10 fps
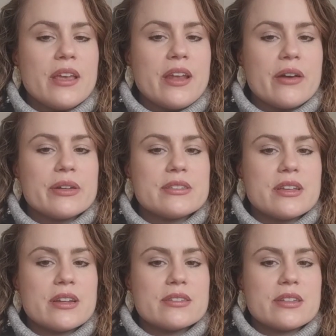And now I
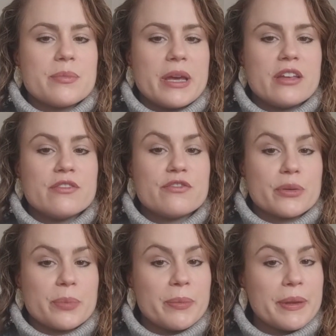see it as like pain for
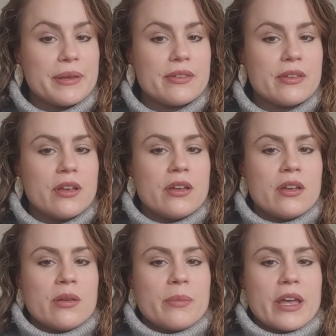a purpose,
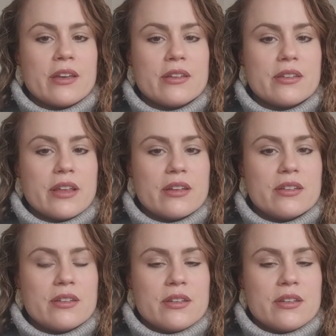pain that